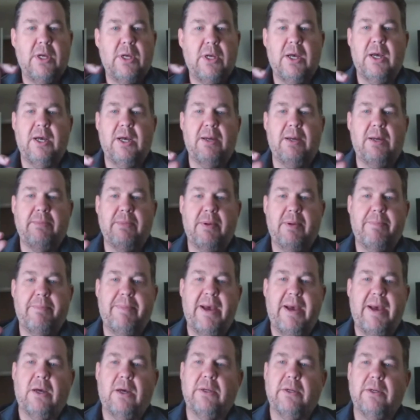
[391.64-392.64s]

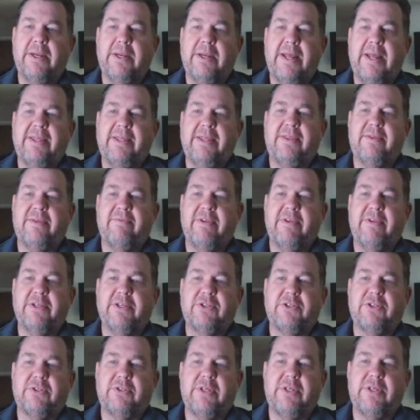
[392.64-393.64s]
about an eighth of an
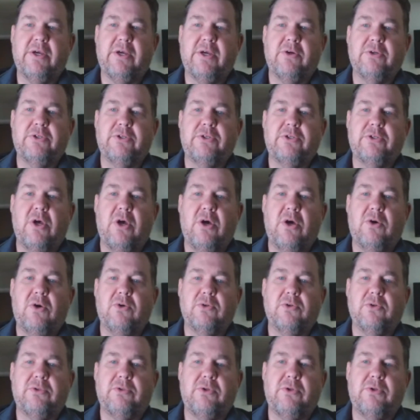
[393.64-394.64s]
inch thick or so,
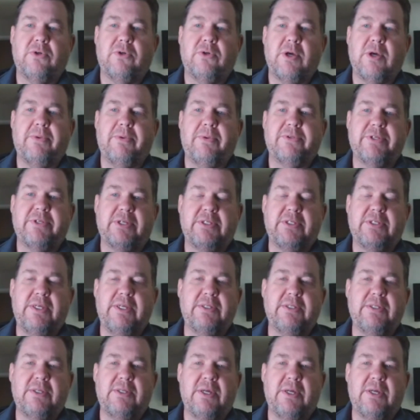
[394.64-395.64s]
or couple
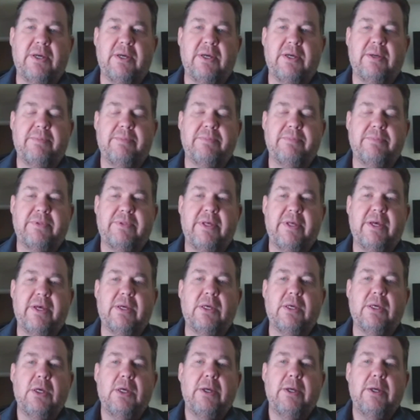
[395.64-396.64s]
16ths
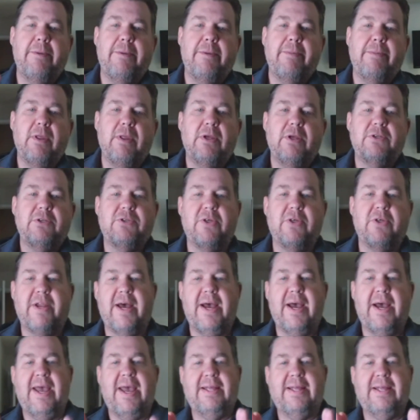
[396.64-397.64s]
thick, so that
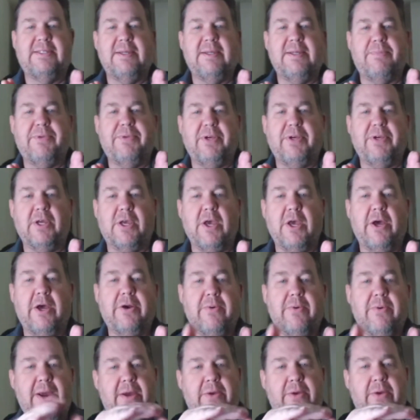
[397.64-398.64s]
I had something to cut
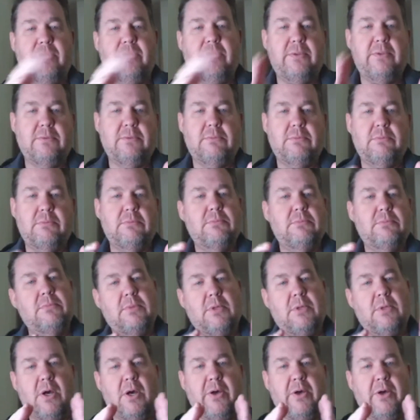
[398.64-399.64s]
around
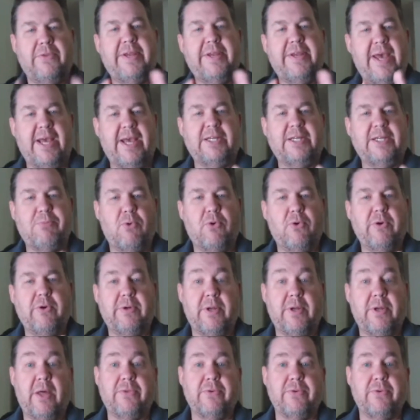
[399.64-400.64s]
on the dashboard
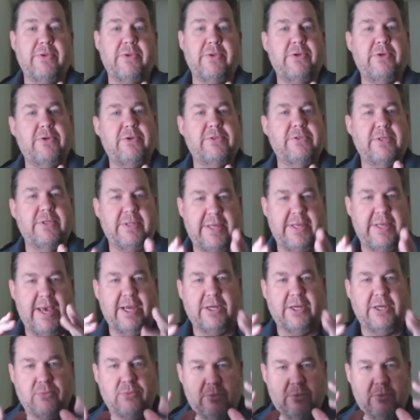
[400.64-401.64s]
other than using the
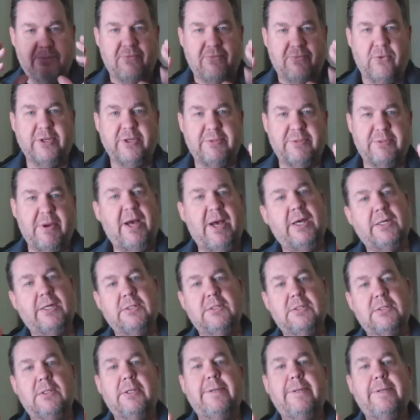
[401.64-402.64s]
actual voice box.